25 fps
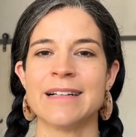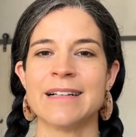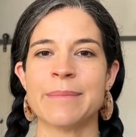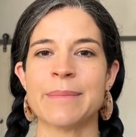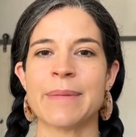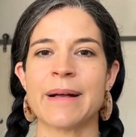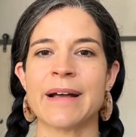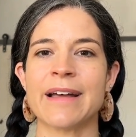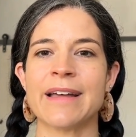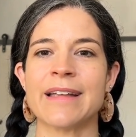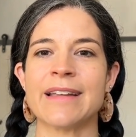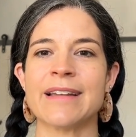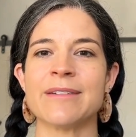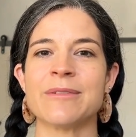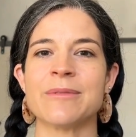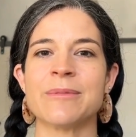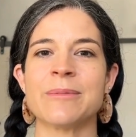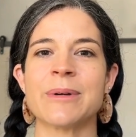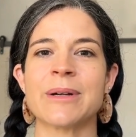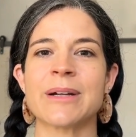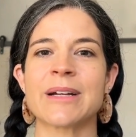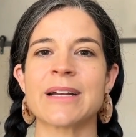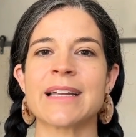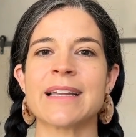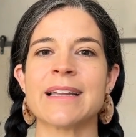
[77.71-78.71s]
But
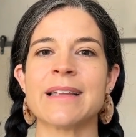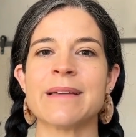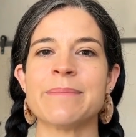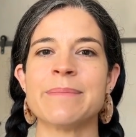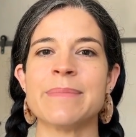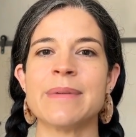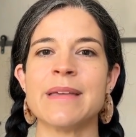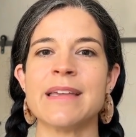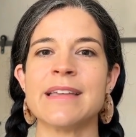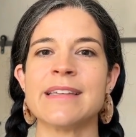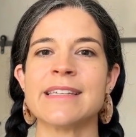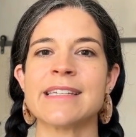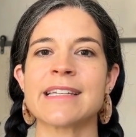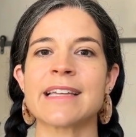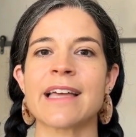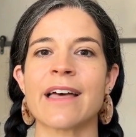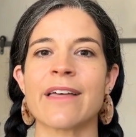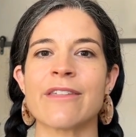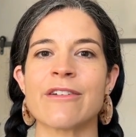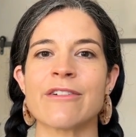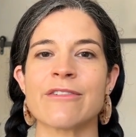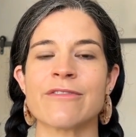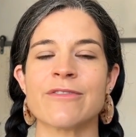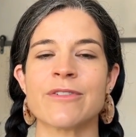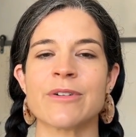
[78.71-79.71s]
we're going to be
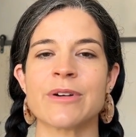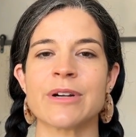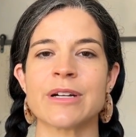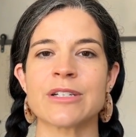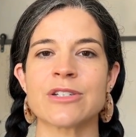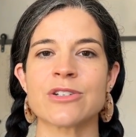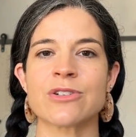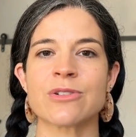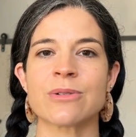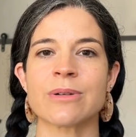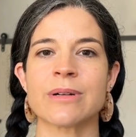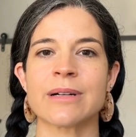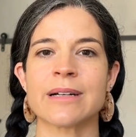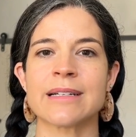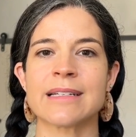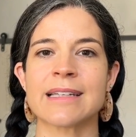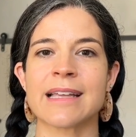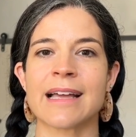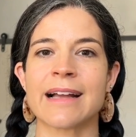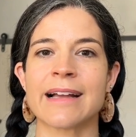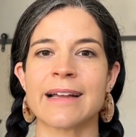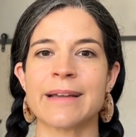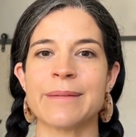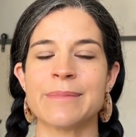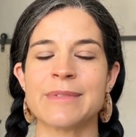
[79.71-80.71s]
together for a short
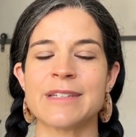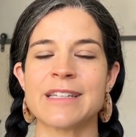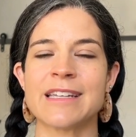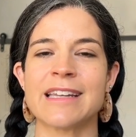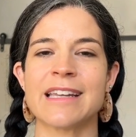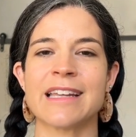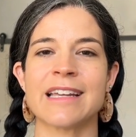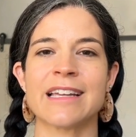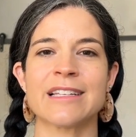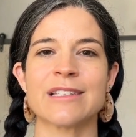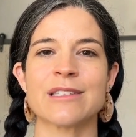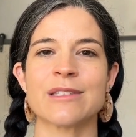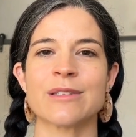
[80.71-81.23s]
time today,